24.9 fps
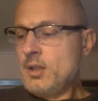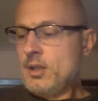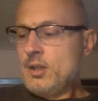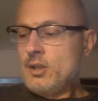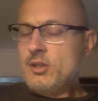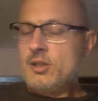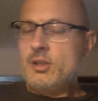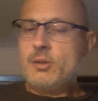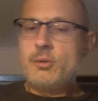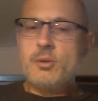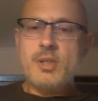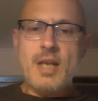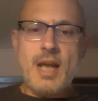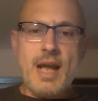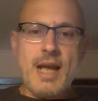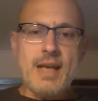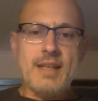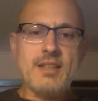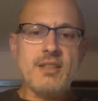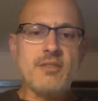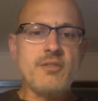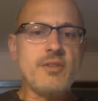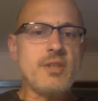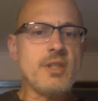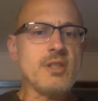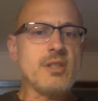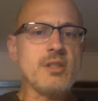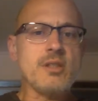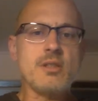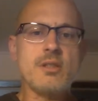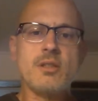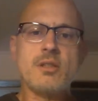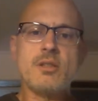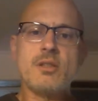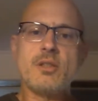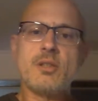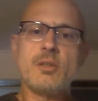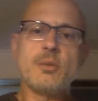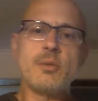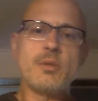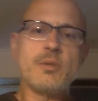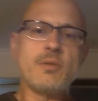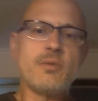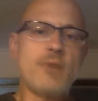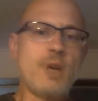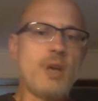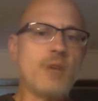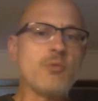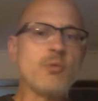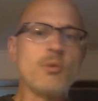She was an activist. She was
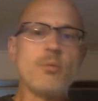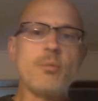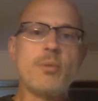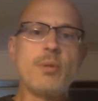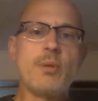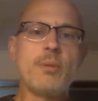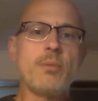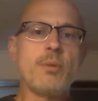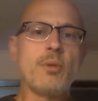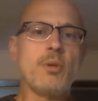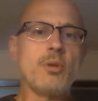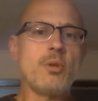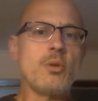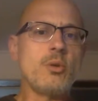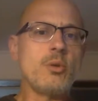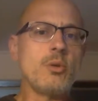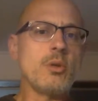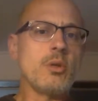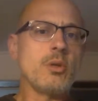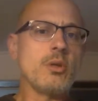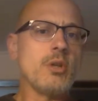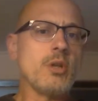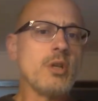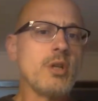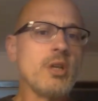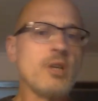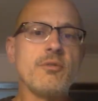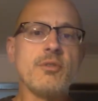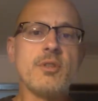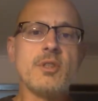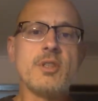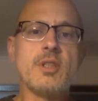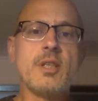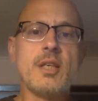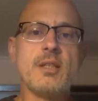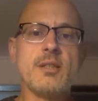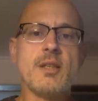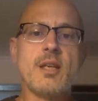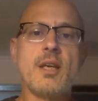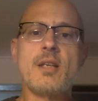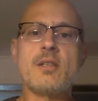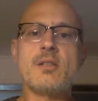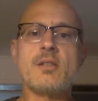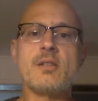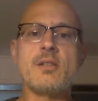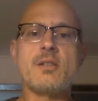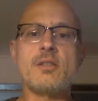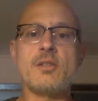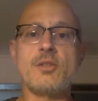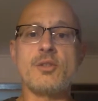involved with people who were looking for test
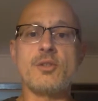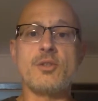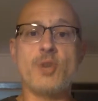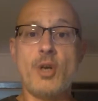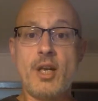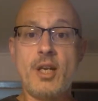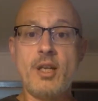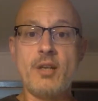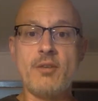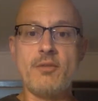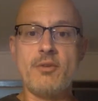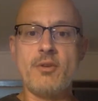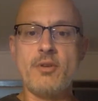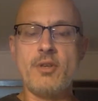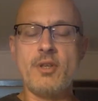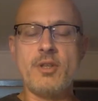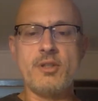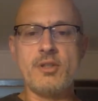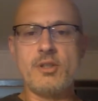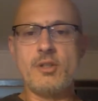cases and training for this.